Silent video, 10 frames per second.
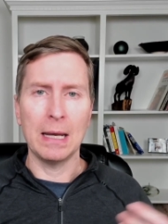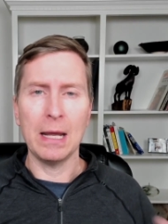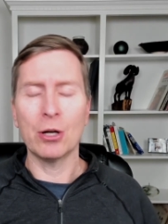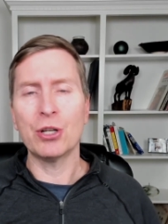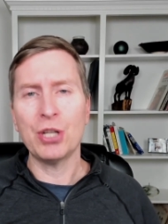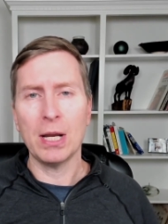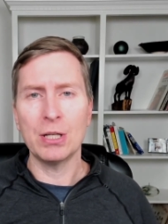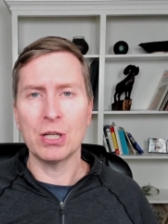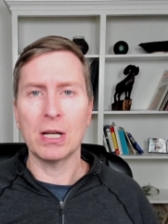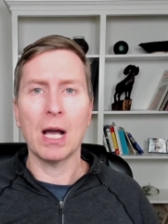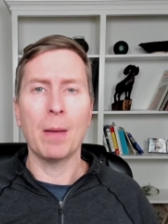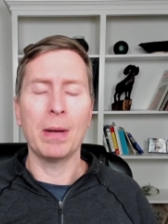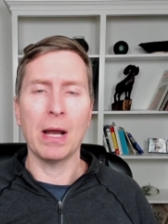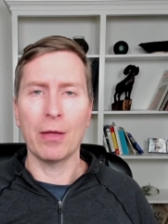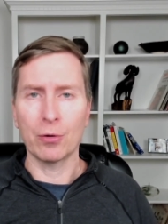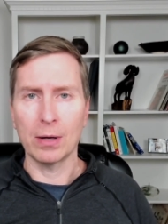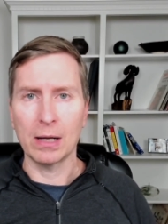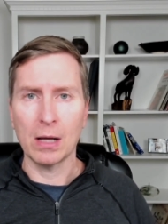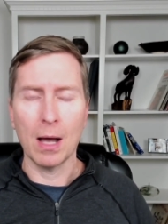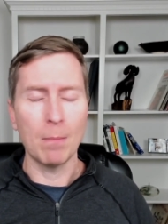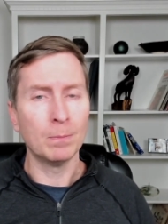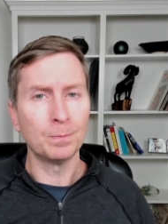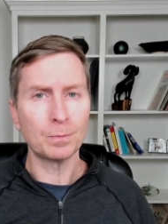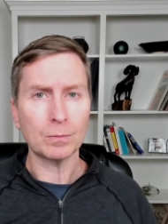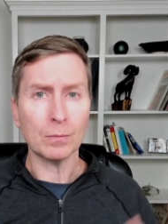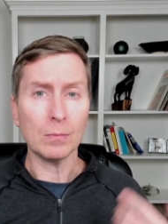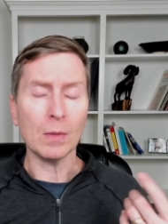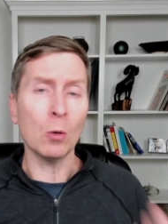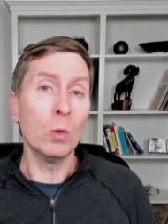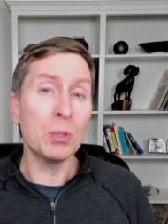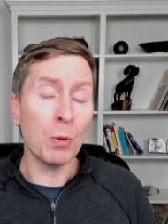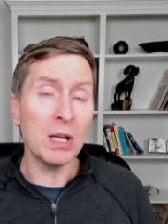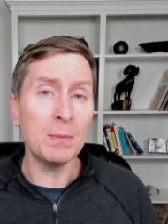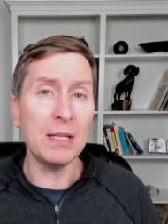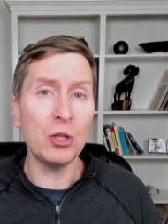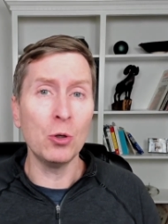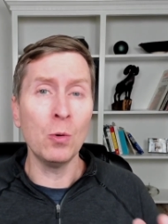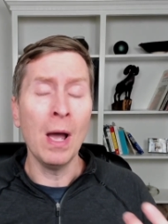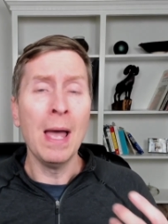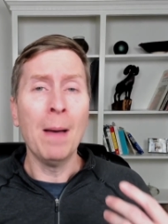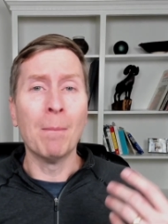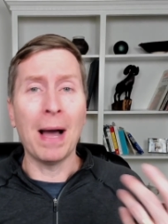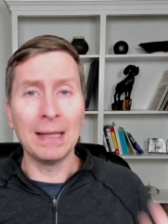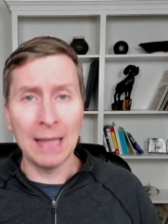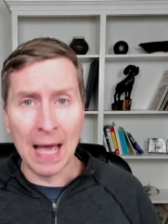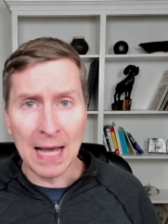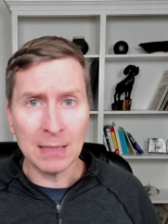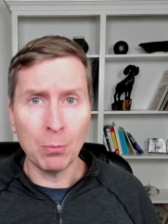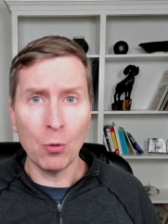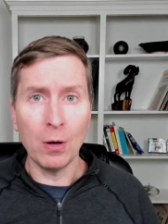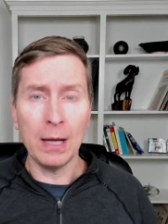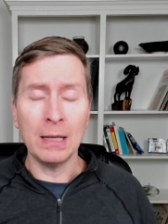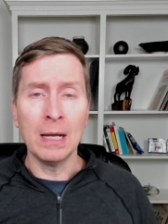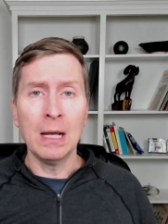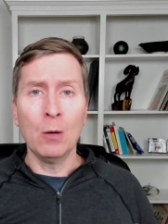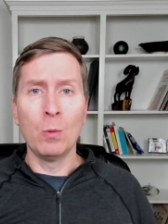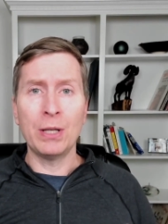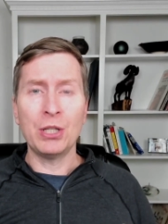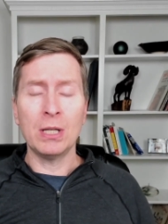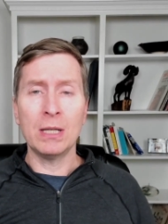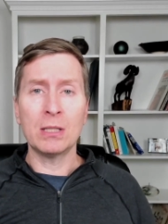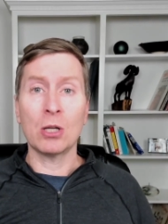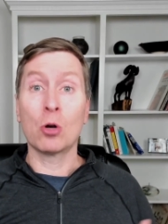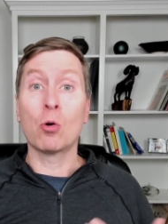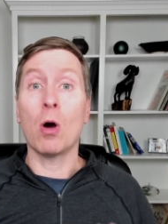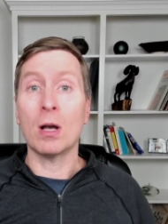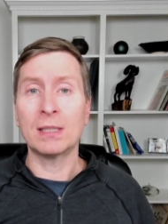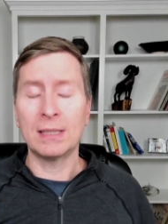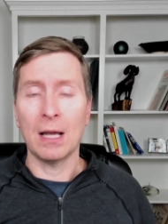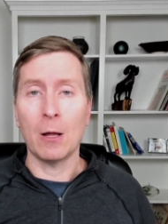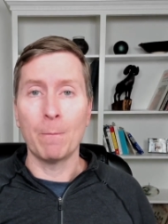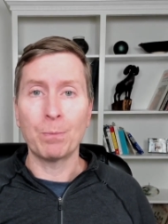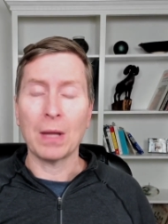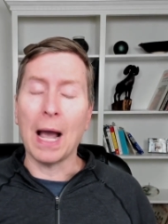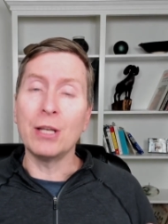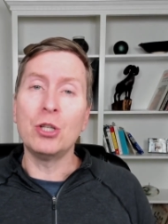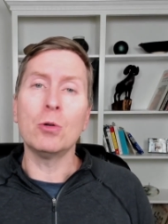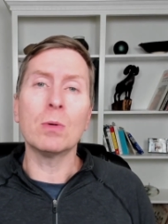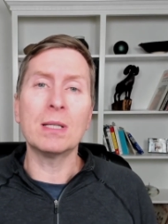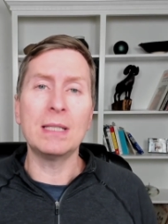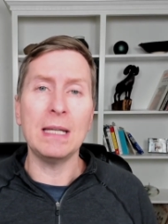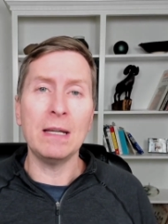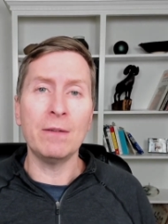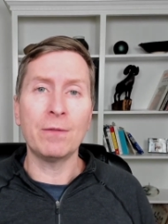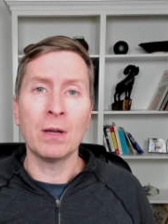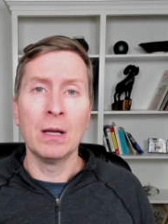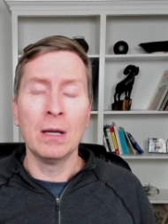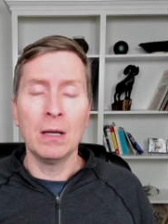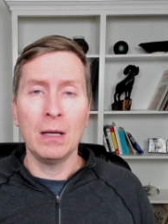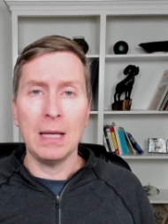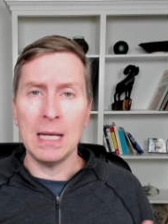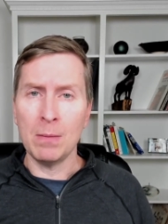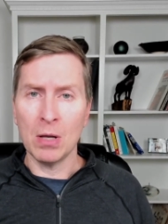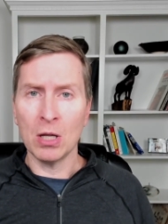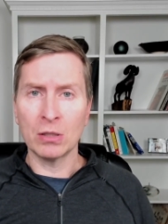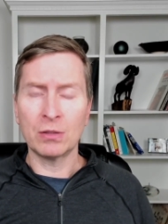interchange income and other income. Which brings me to my last point, which is cross-sell. I do receive emails